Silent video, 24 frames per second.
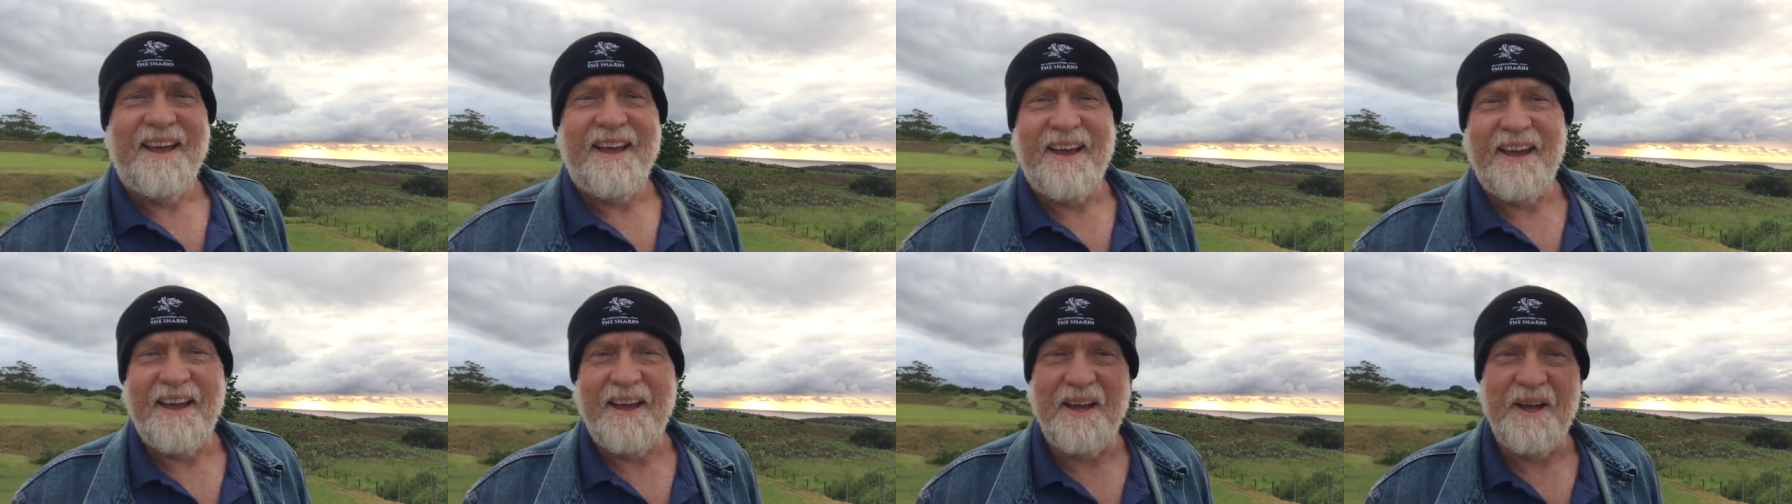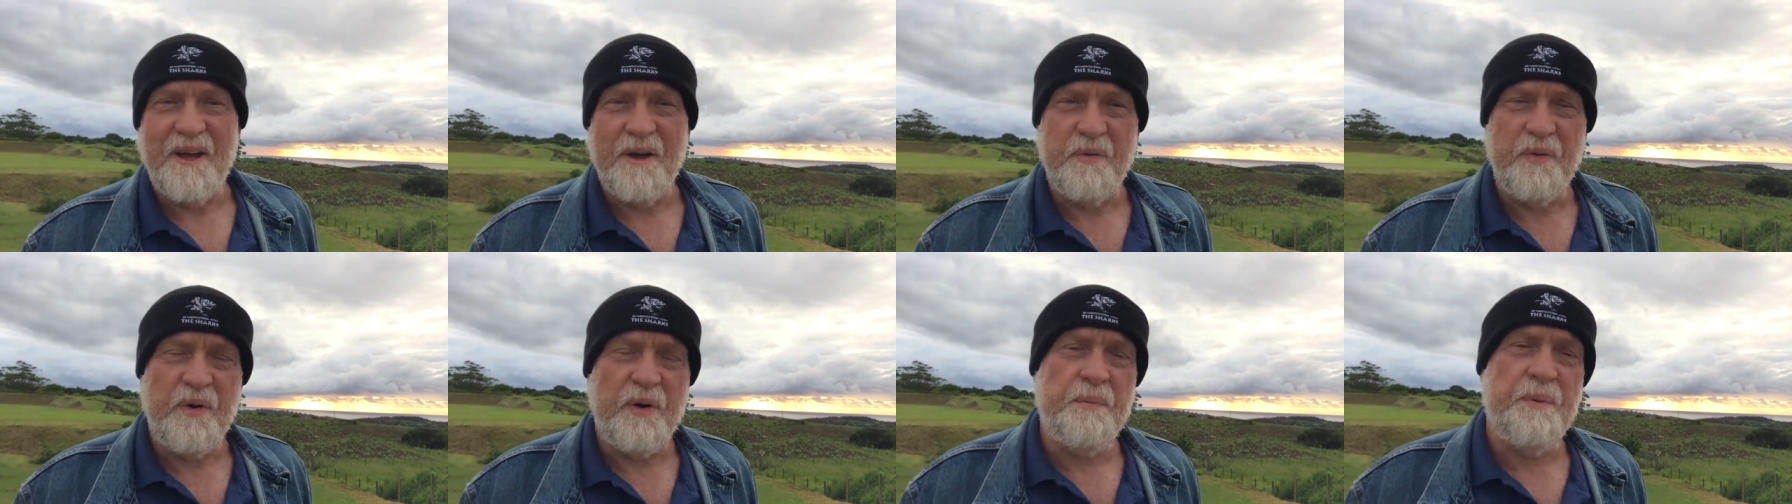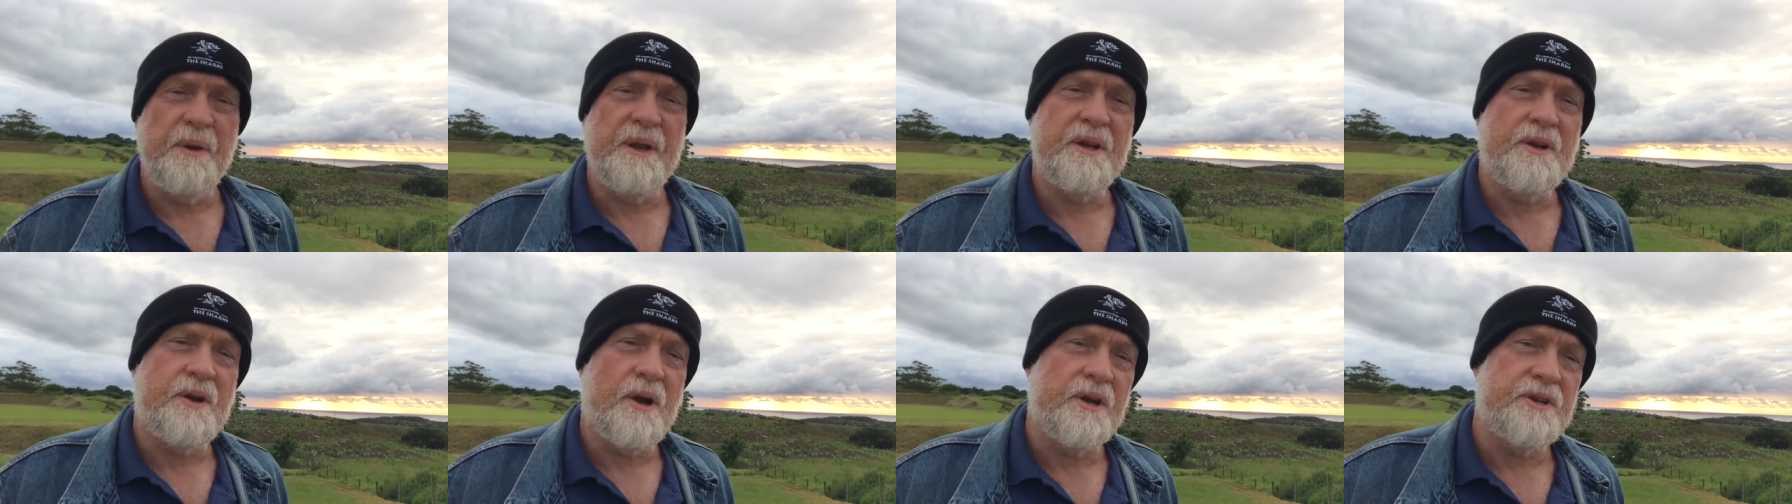Uh, we've
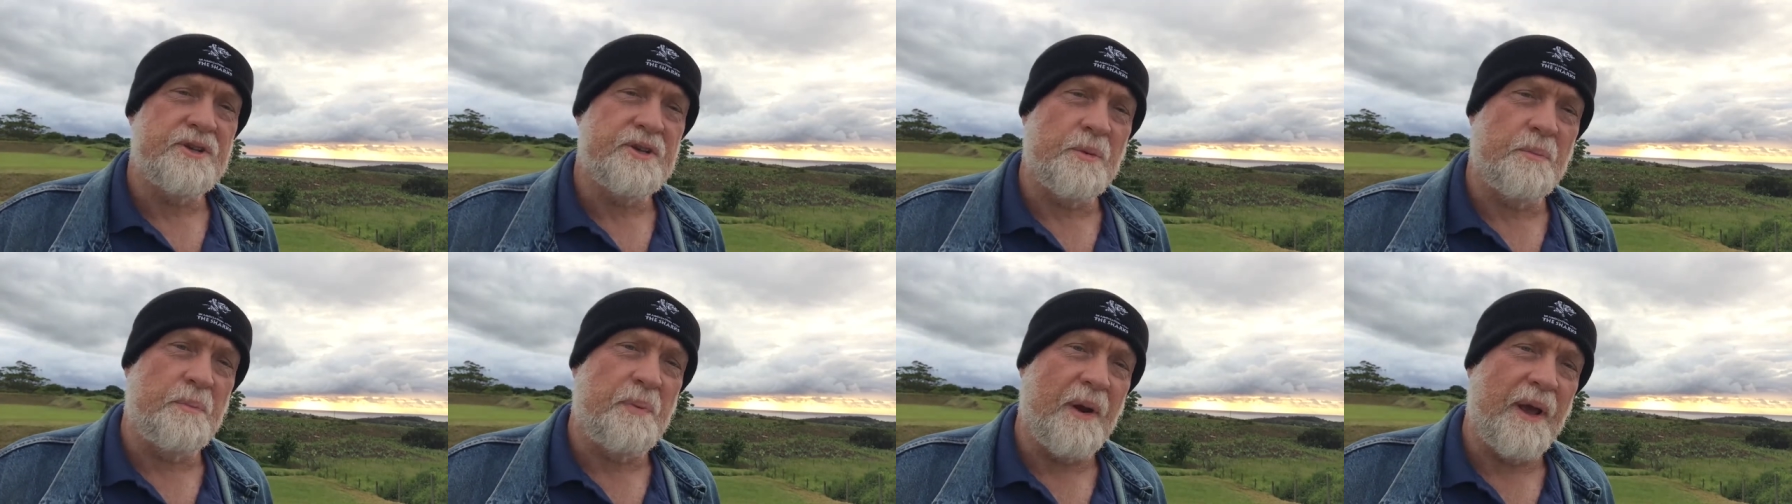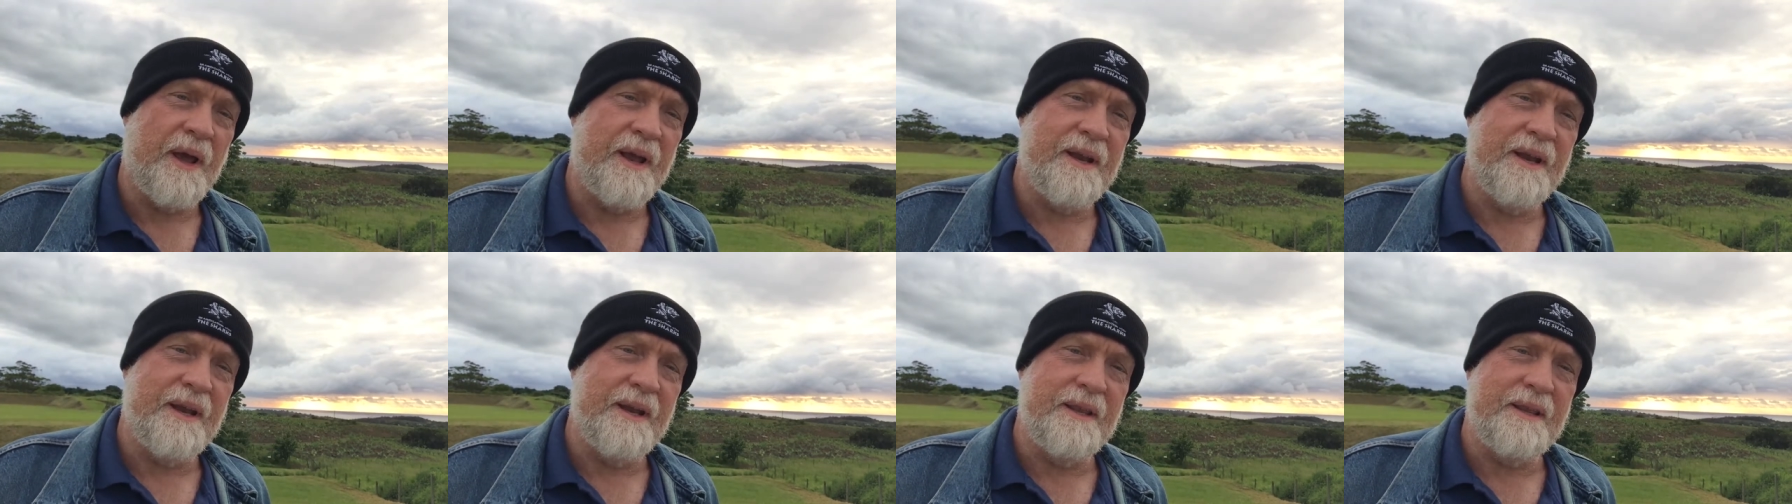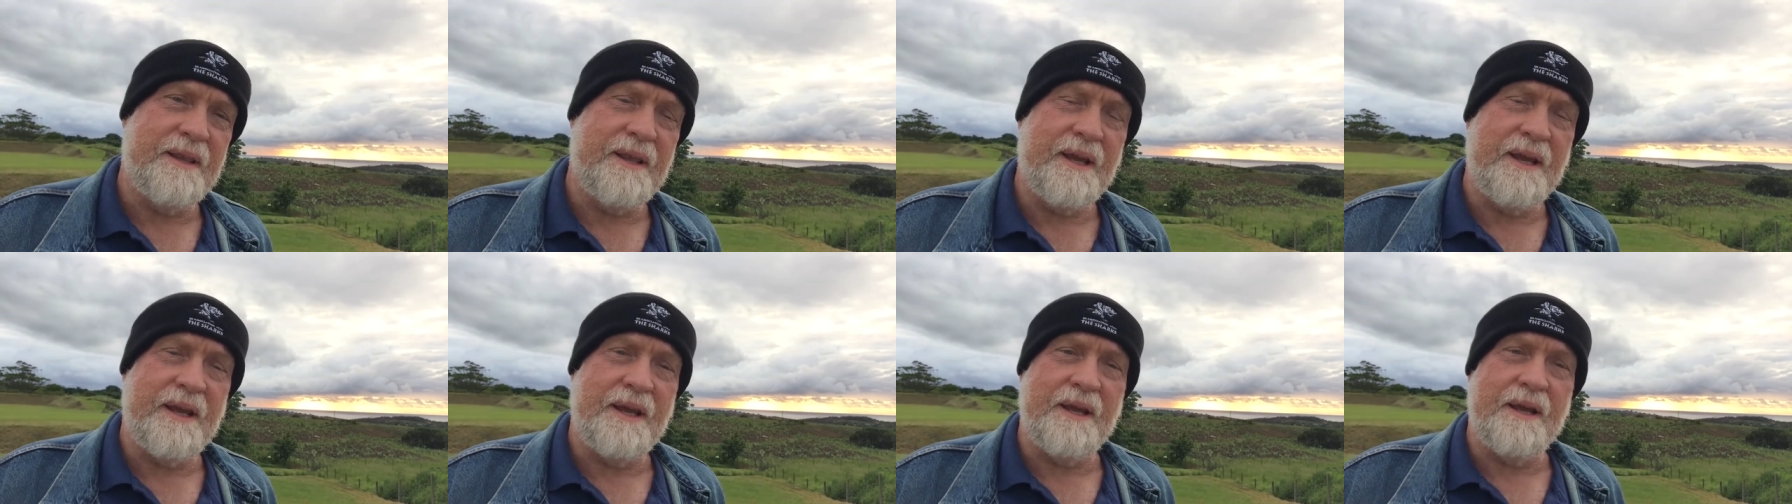been
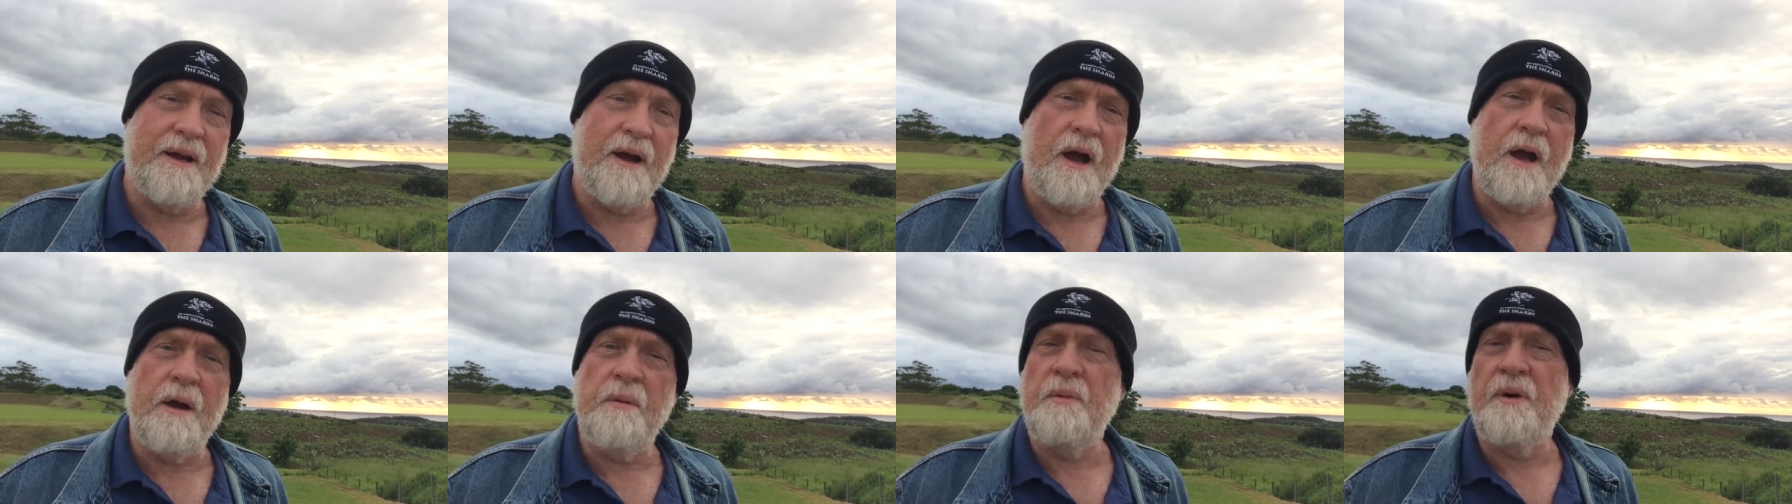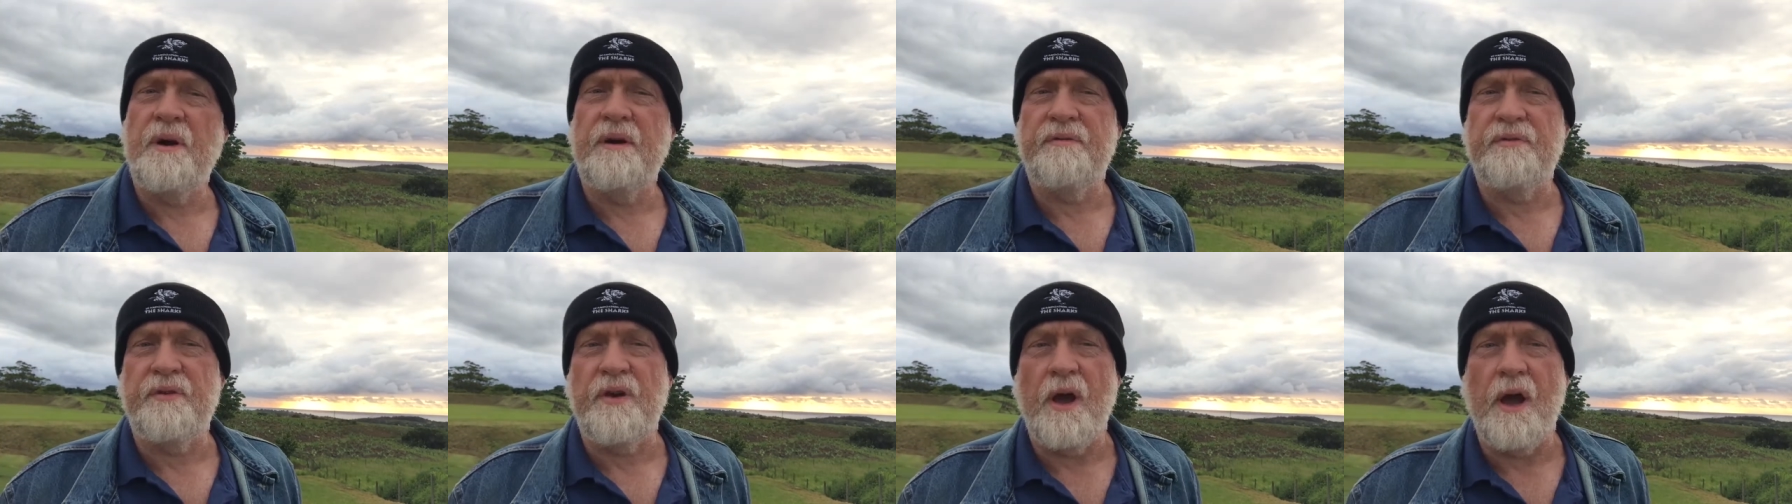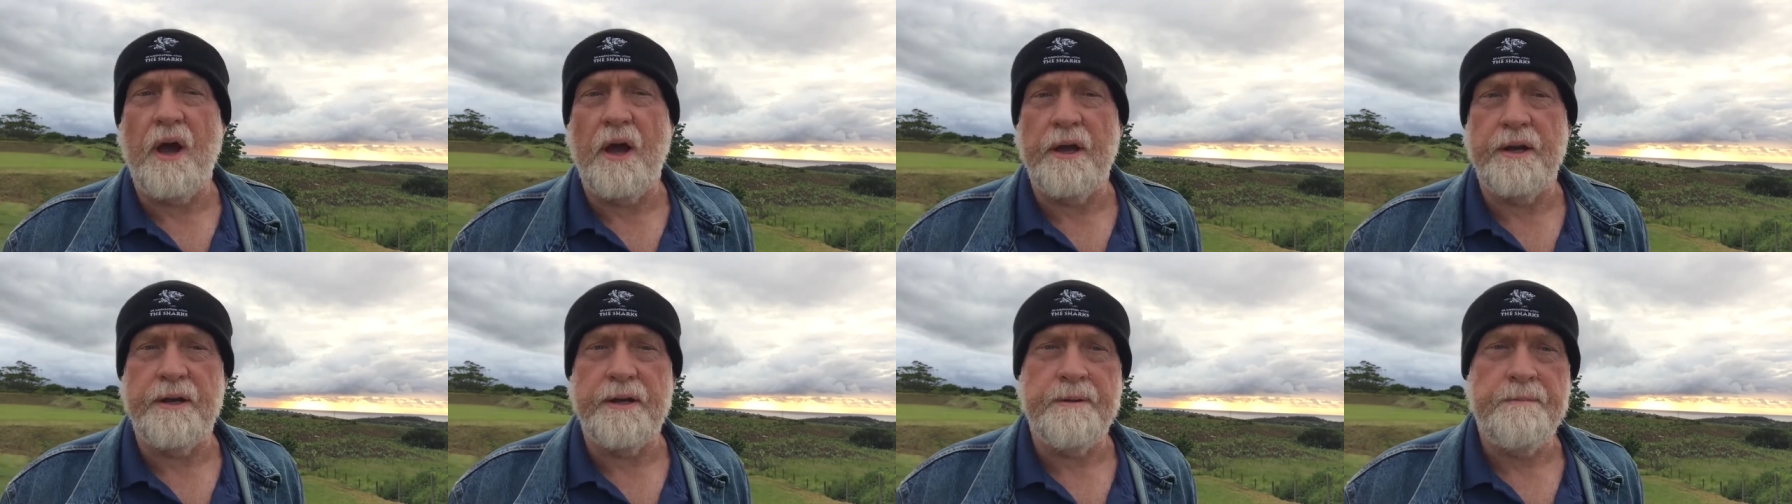contemplating the armor of
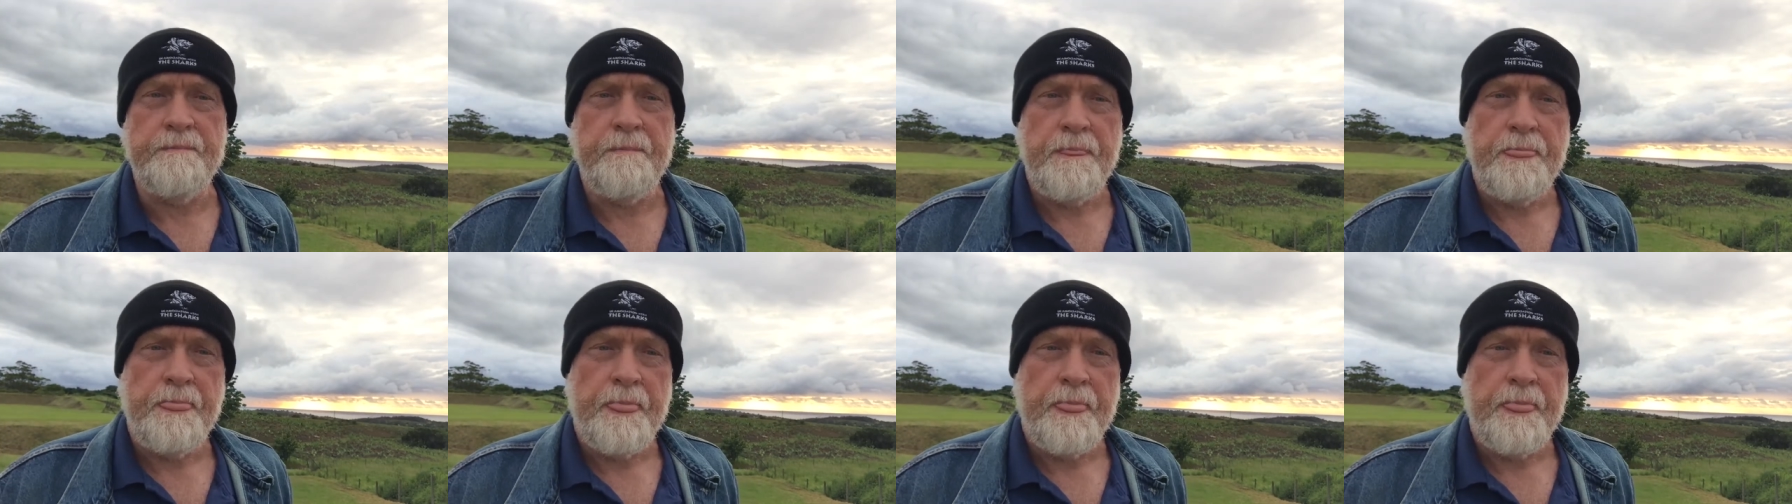God